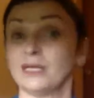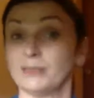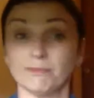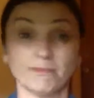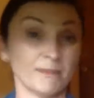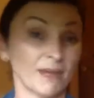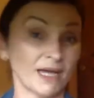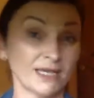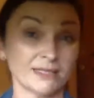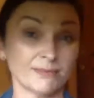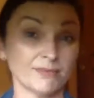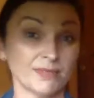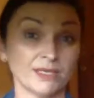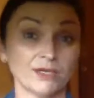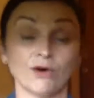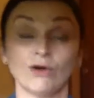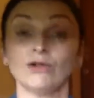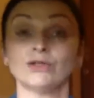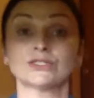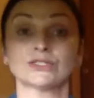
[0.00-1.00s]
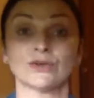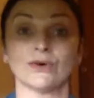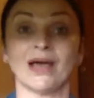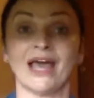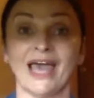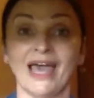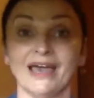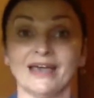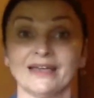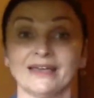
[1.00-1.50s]
might be also
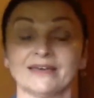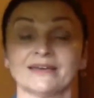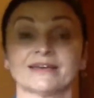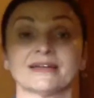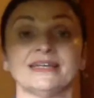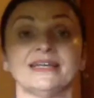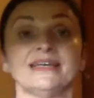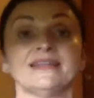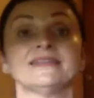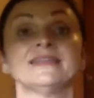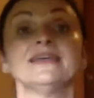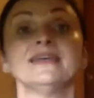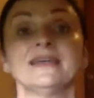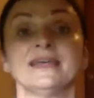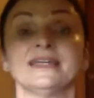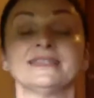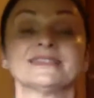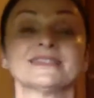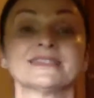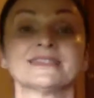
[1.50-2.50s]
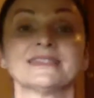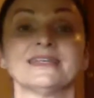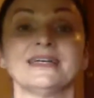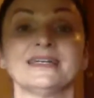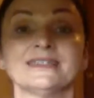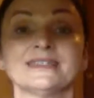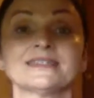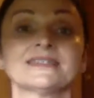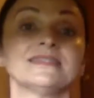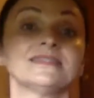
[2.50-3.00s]
anger, and it
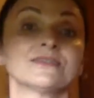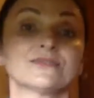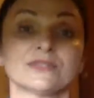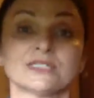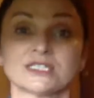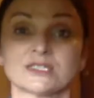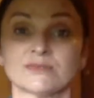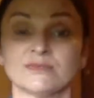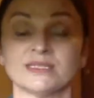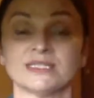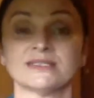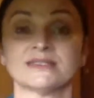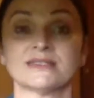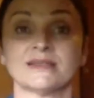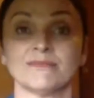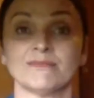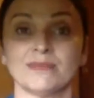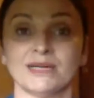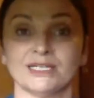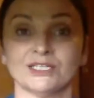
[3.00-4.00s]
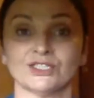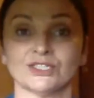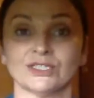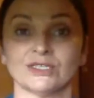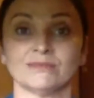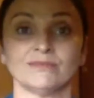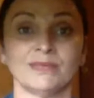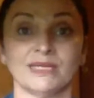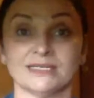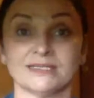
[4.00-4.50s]
sends and transmits the
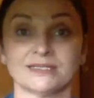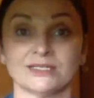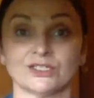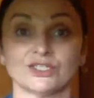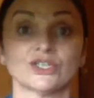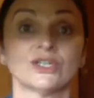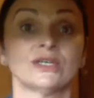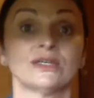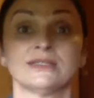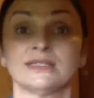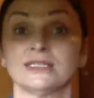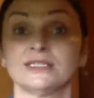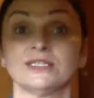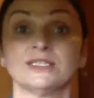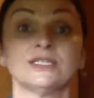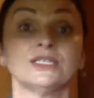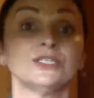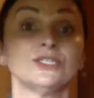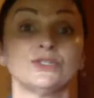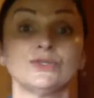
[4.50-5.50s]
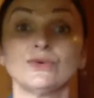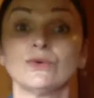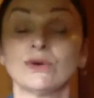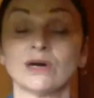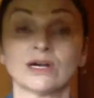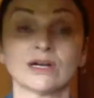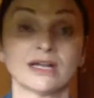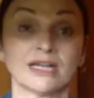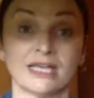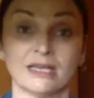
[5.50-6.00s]
message that you
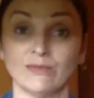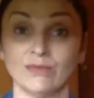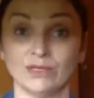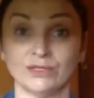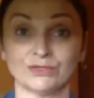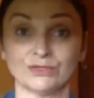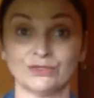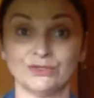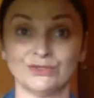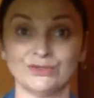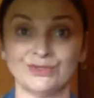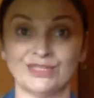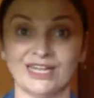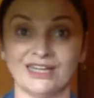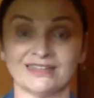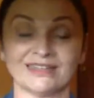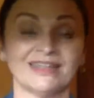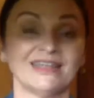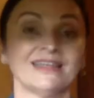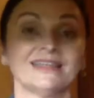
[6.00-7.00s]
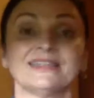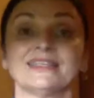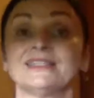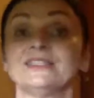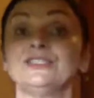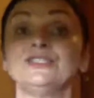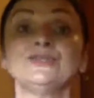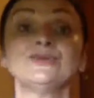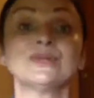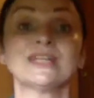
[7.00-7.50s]
are able to do that
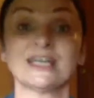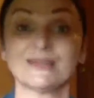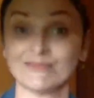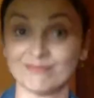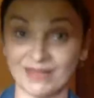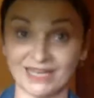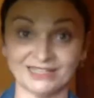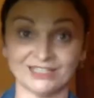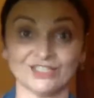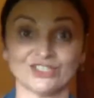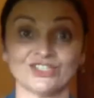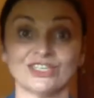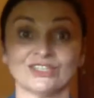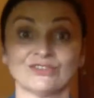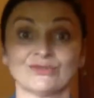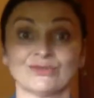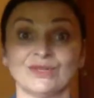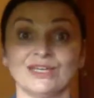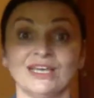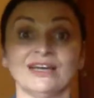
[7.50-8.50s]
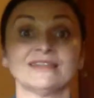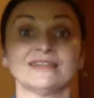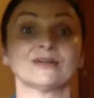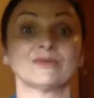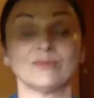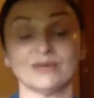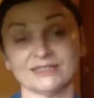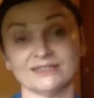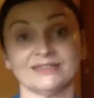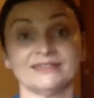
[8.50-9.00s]
you can manage that
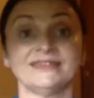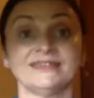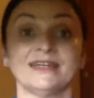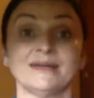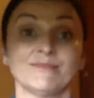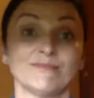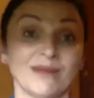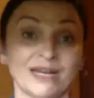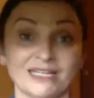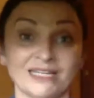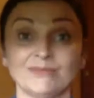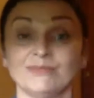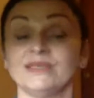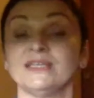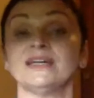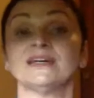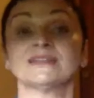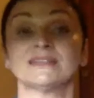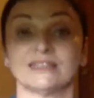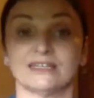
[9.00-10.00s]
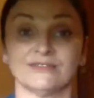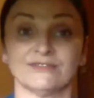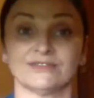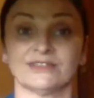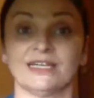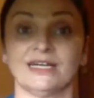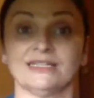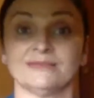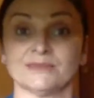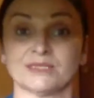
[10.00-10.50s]
together, but that there might be
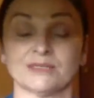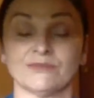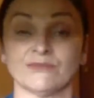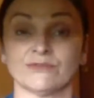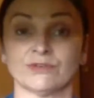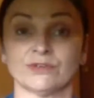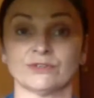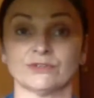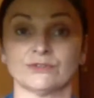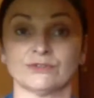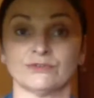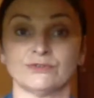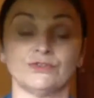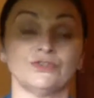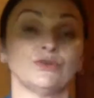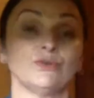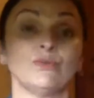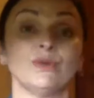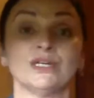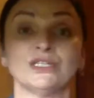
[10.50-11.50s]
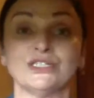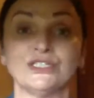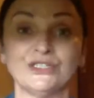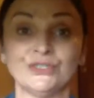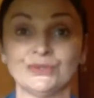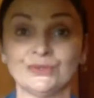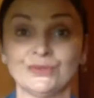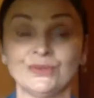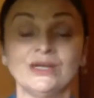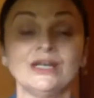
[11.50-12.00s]
tough times in front of you. But
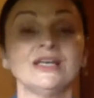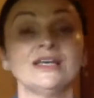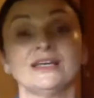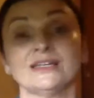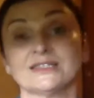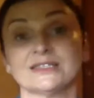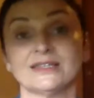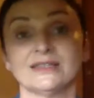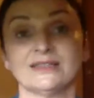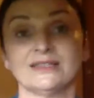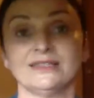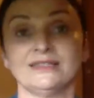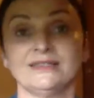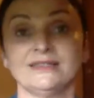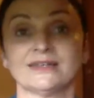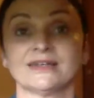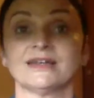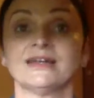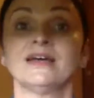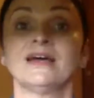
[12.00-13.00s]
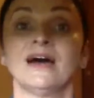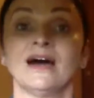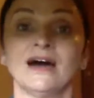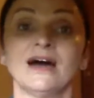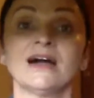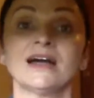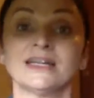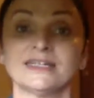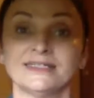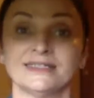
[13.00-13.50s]
you as a leader
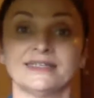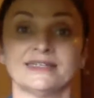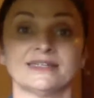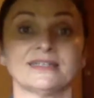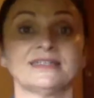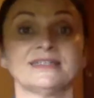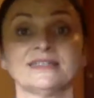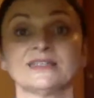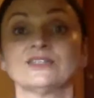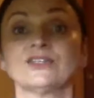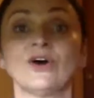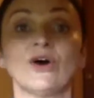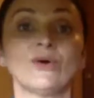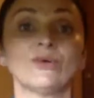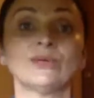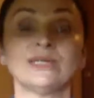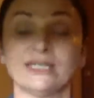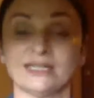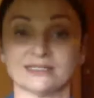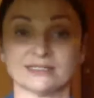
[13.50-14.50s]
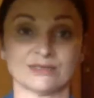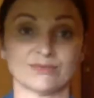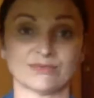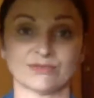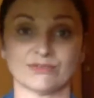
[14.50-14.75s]
are there not only as a